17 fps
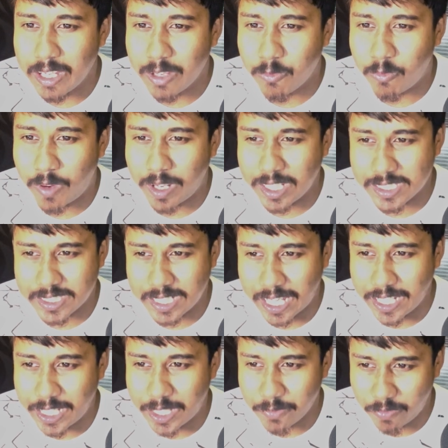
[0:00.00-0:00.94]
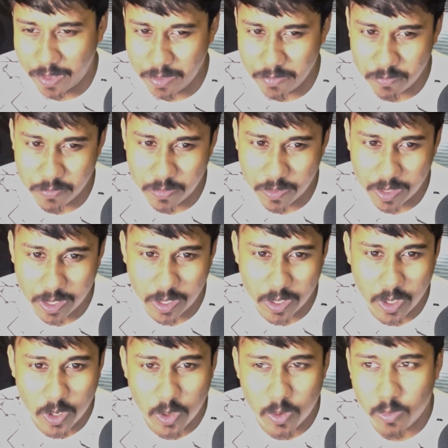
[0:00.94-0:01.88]
One is knight d5,
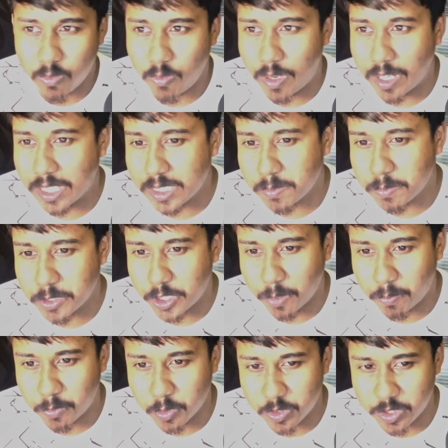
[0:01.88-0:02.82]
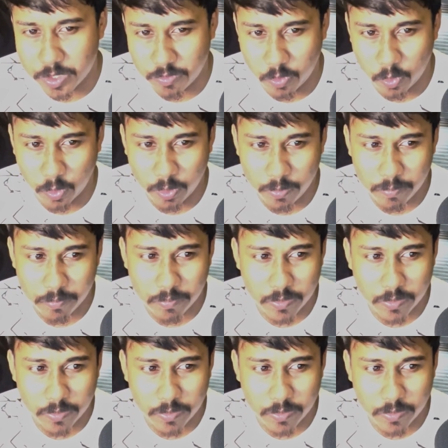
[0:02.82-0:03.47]
one is bishop to g4.